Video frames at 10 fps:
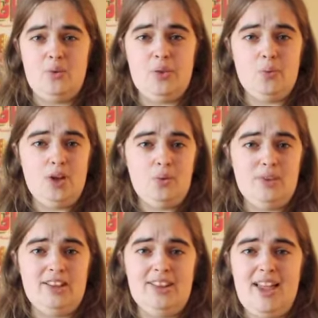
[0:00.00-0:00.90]
with Will
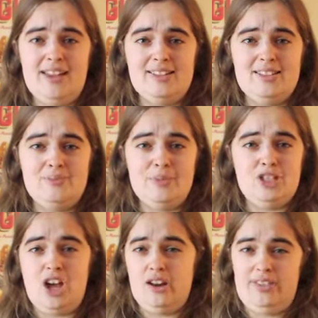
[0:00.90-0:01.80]
with the lights, but
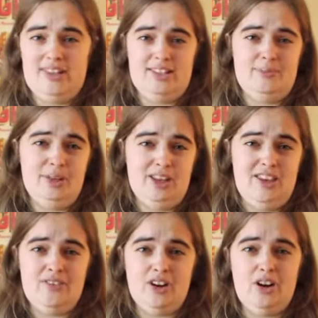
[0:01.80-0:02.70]
Jonathan didn't
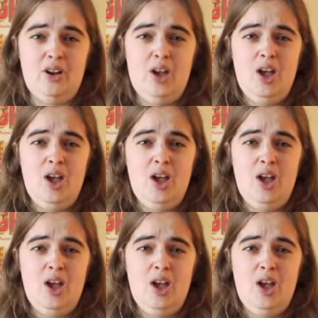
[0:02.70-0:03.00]
believe her,